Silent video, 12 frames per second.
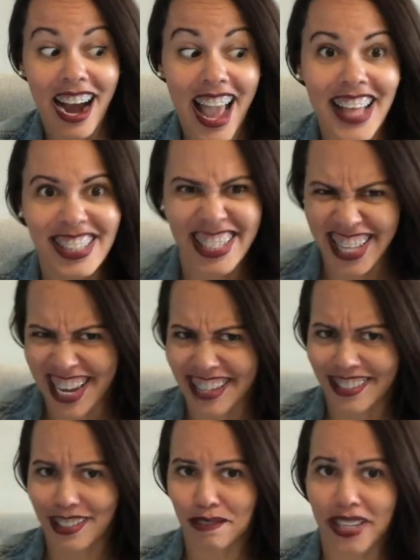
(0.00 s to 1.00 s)
and
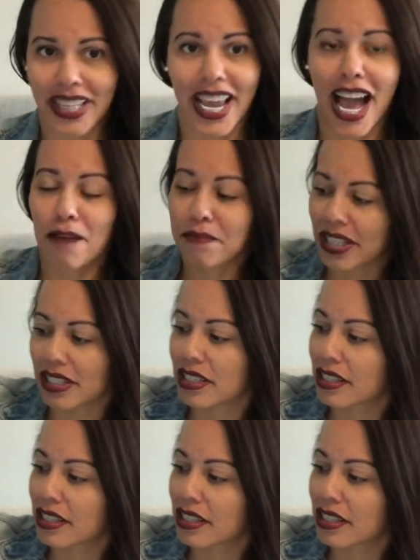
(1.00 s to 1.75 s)
sales when they happen.